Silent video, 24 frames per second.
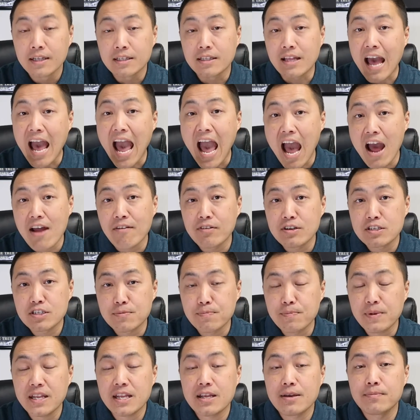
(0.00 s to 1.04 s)
The average
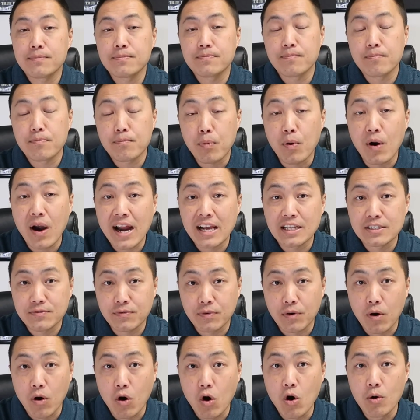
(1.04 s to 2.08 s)
median price
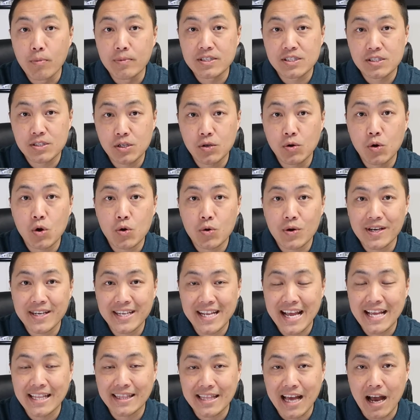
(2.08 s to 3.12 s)
for a home is
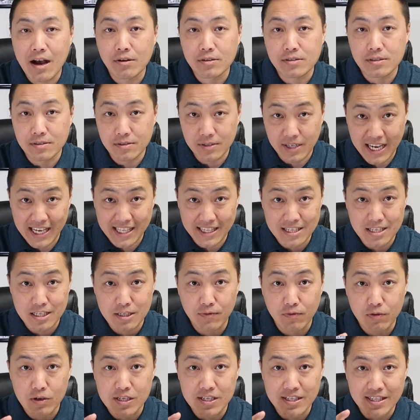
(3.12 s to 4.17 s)
$210,000. Okay, this
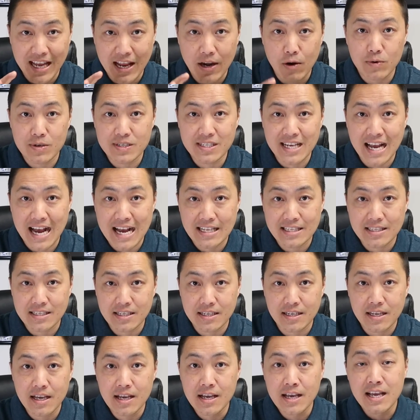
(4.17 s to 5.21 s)
is for the state of
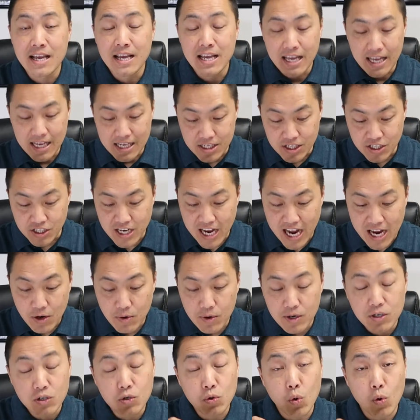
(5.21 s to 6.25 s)
Wisconsin. In
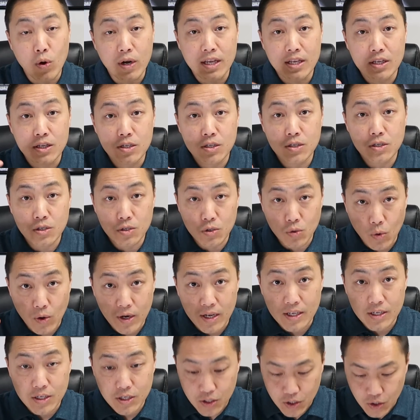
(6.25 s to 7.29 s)
January
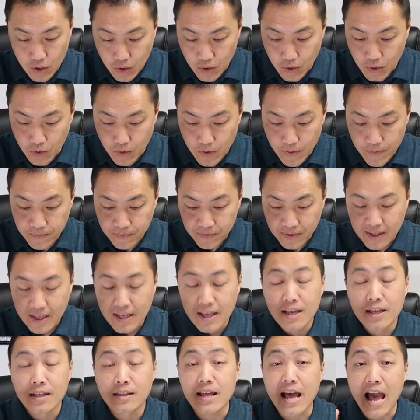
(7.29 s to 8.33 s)
2022,
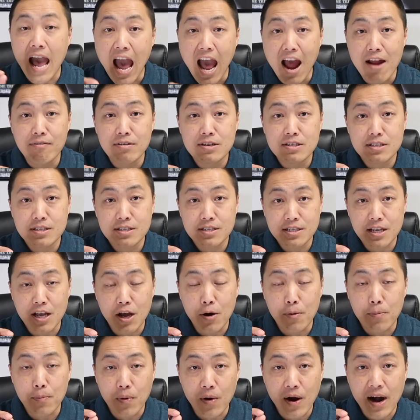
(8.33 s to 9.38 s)
the average
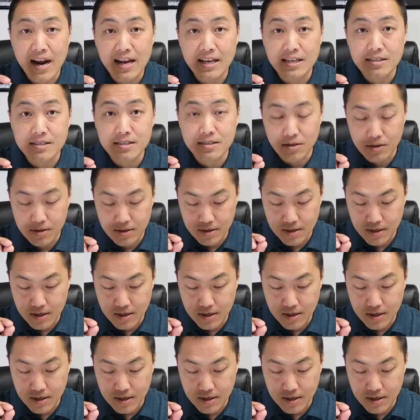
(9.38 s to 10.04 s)
sale price